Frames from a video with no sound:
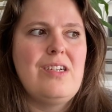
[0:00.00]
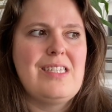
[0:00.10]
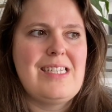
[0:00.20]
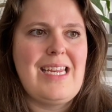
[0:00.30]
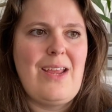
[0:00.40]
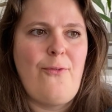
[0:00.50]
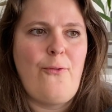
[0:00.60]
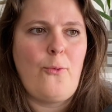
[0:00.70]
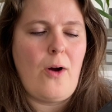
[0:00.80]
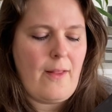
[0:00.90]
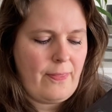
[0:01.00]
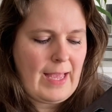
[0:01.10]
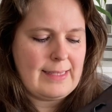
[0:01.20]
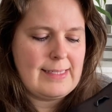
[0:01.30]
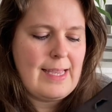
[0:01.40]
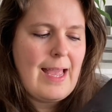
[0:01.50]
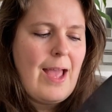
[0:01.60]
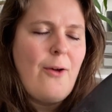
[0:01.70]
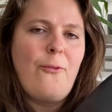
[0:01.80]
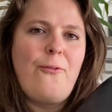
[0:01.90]
stiff one that
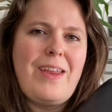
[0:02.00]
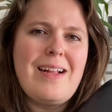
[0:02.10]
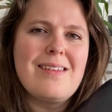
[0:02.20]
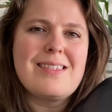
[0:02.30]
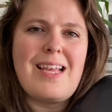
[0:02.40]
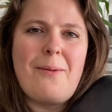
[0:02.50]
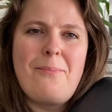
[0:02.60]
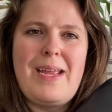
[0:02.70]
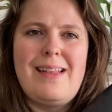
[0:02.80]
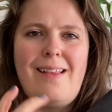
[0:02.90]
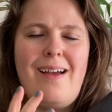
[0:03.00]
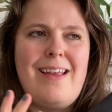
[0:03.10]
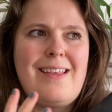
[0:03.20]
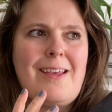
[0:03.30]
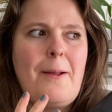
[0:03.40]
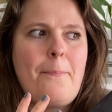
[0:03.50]
feels a bit like